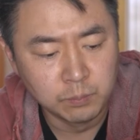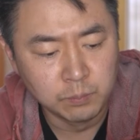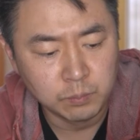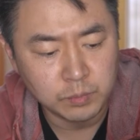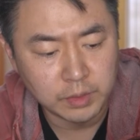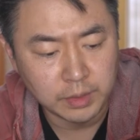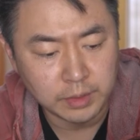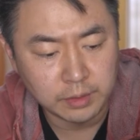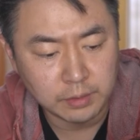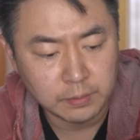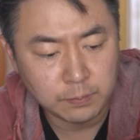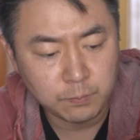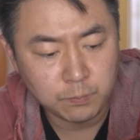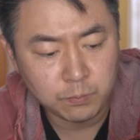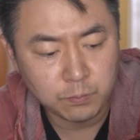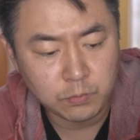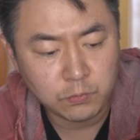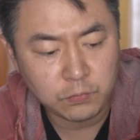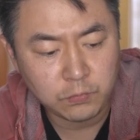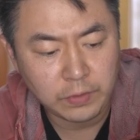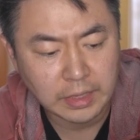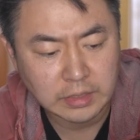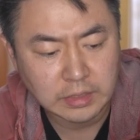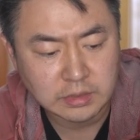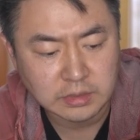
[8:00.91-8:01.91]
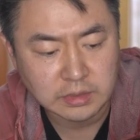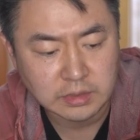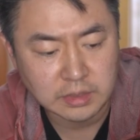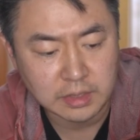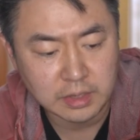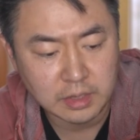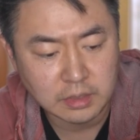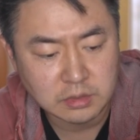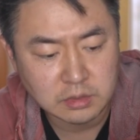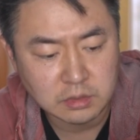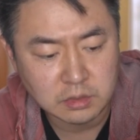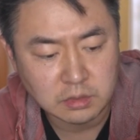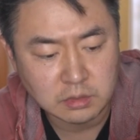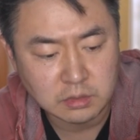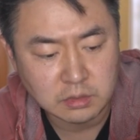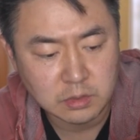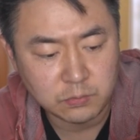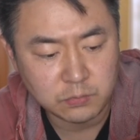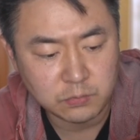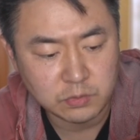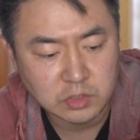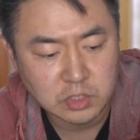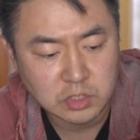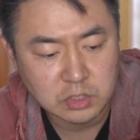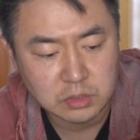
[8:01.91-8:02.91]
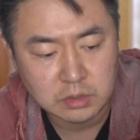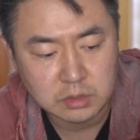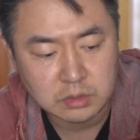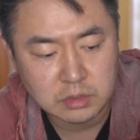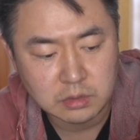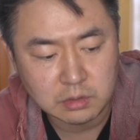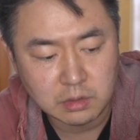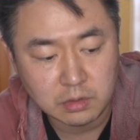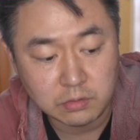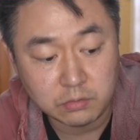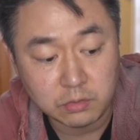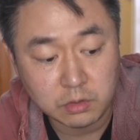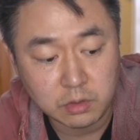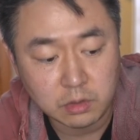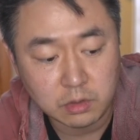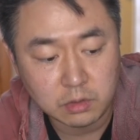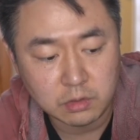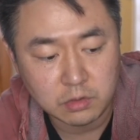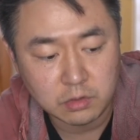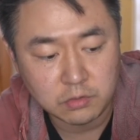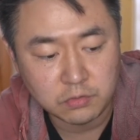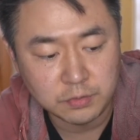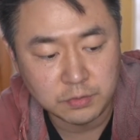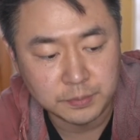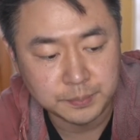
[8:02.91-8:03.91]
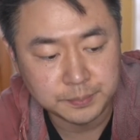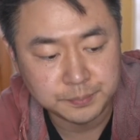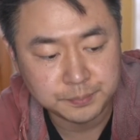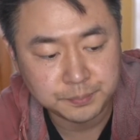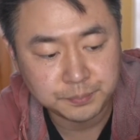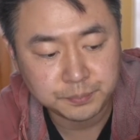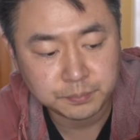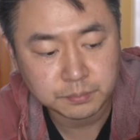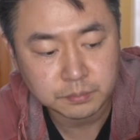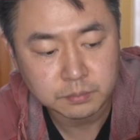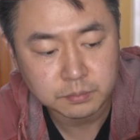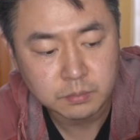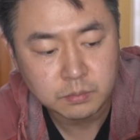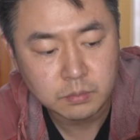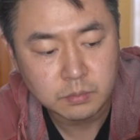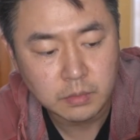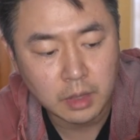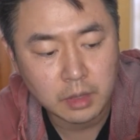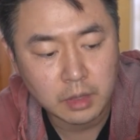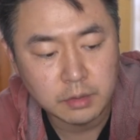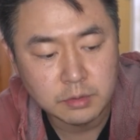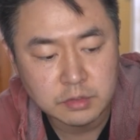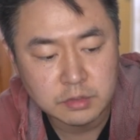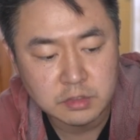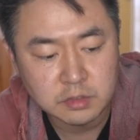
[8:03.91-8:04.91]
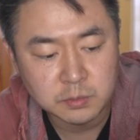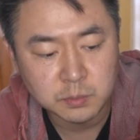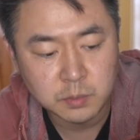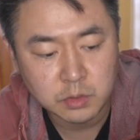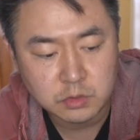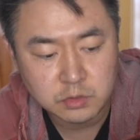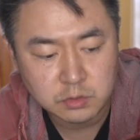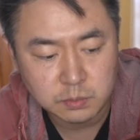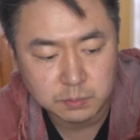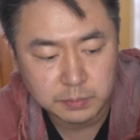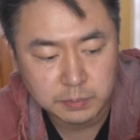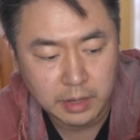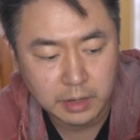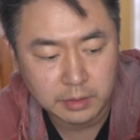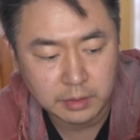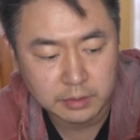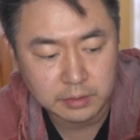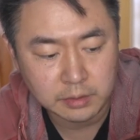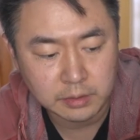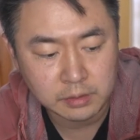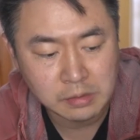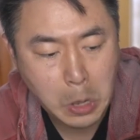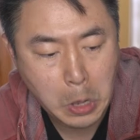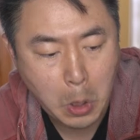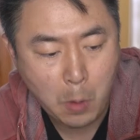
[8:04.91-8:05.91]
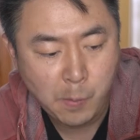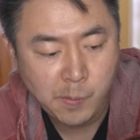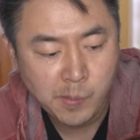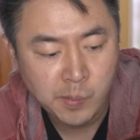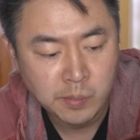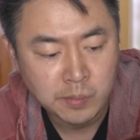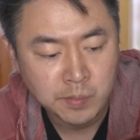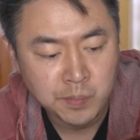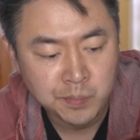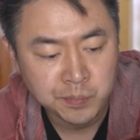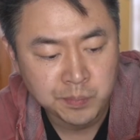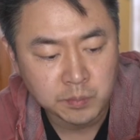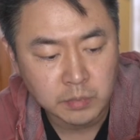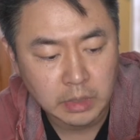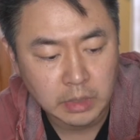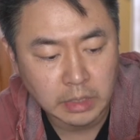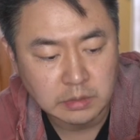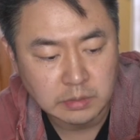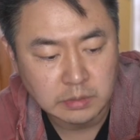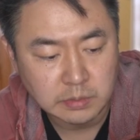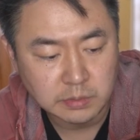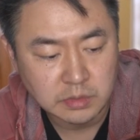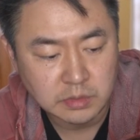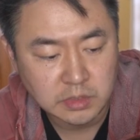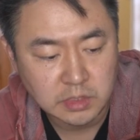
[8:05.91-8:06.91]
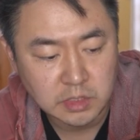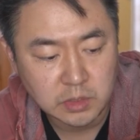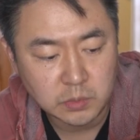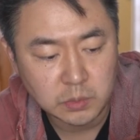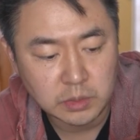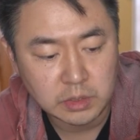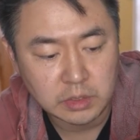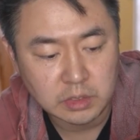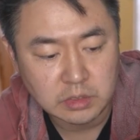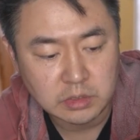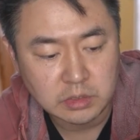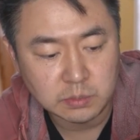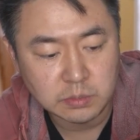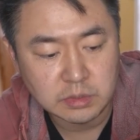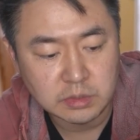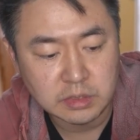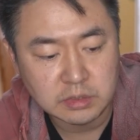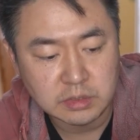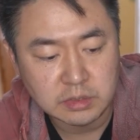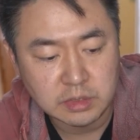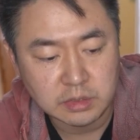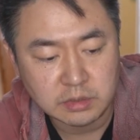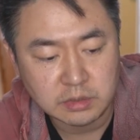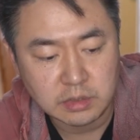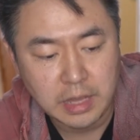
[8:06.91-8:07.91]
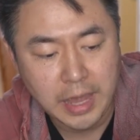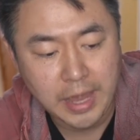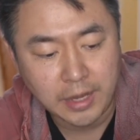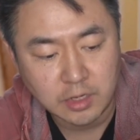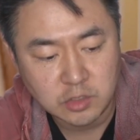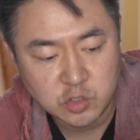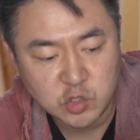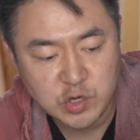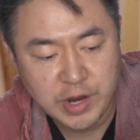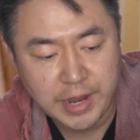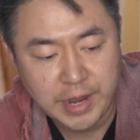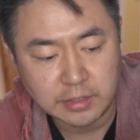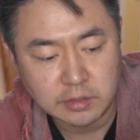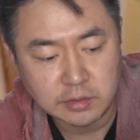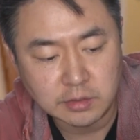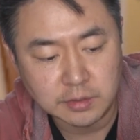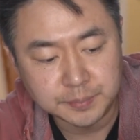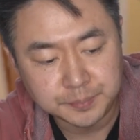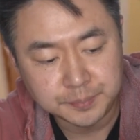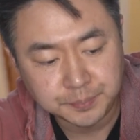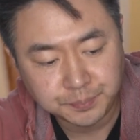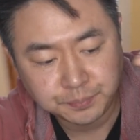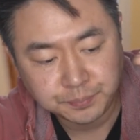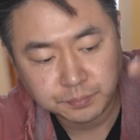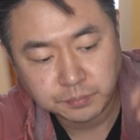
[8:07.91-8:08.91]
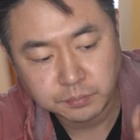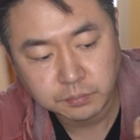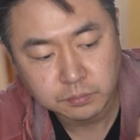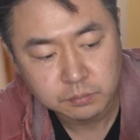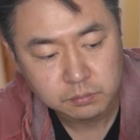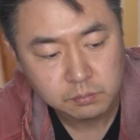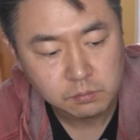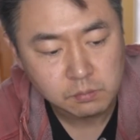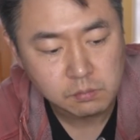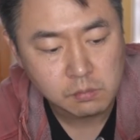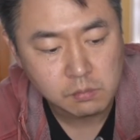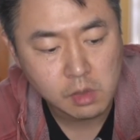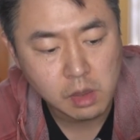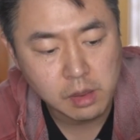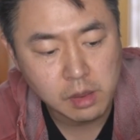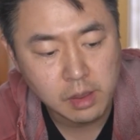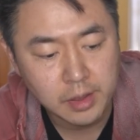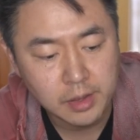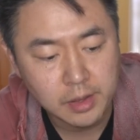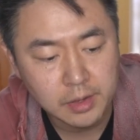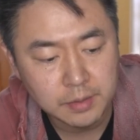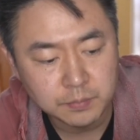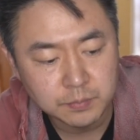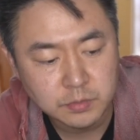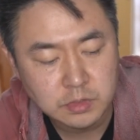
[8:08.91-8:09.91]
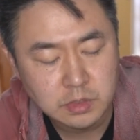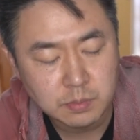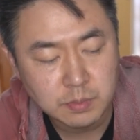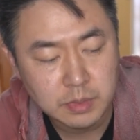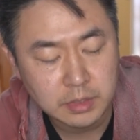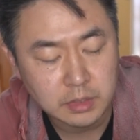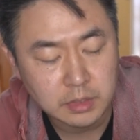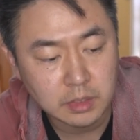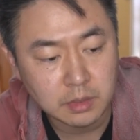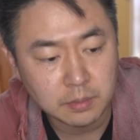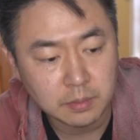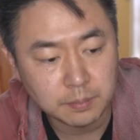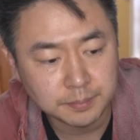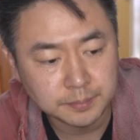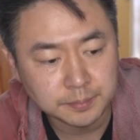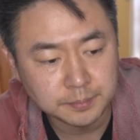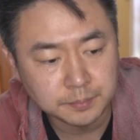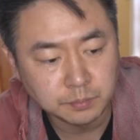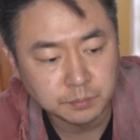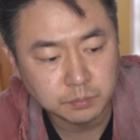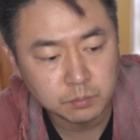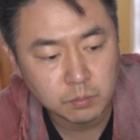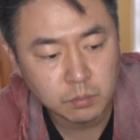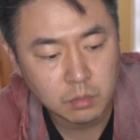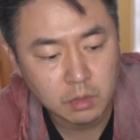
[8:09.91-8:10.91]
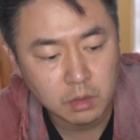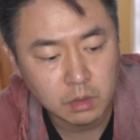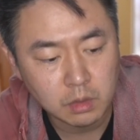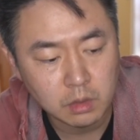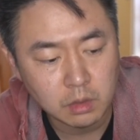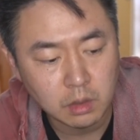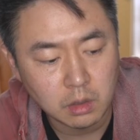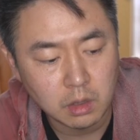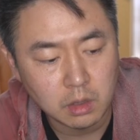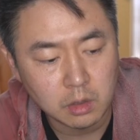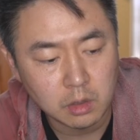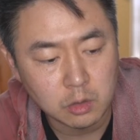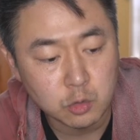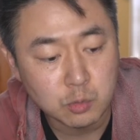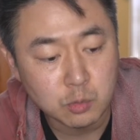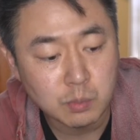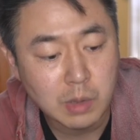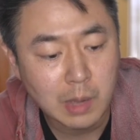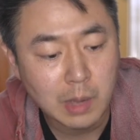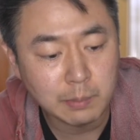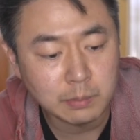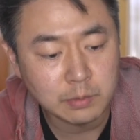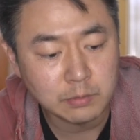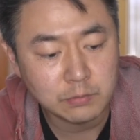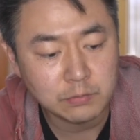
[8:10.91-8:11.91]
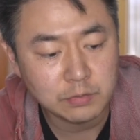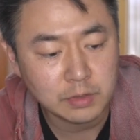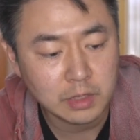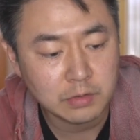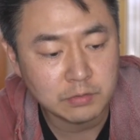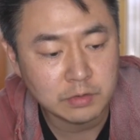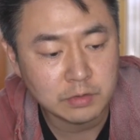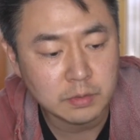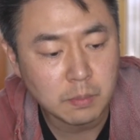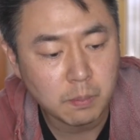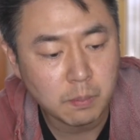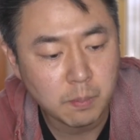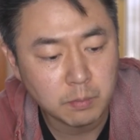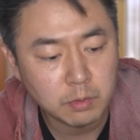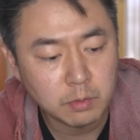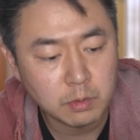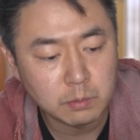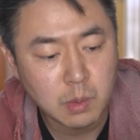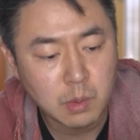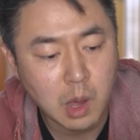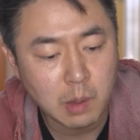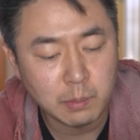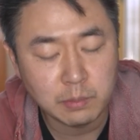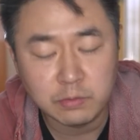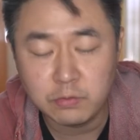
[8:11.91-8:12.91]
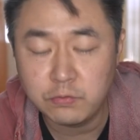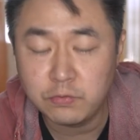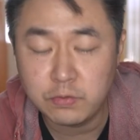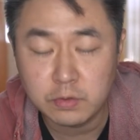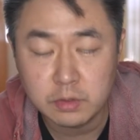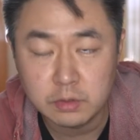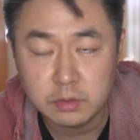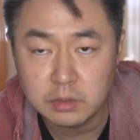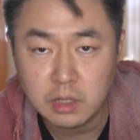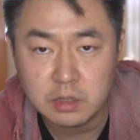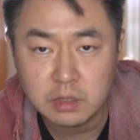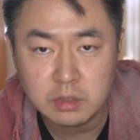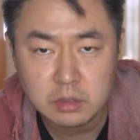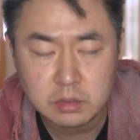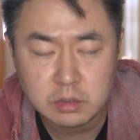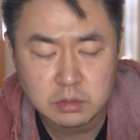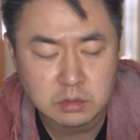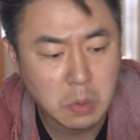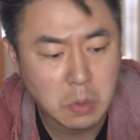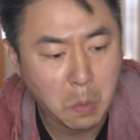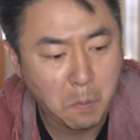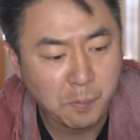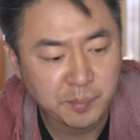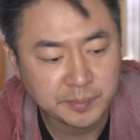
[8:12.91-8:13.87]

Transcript: like fancy. It has these different chilies I've never heard of. It uses mushroom powder and some seaweed and some yeast extract um, to make it uh, umami flavored, umami filled, that is.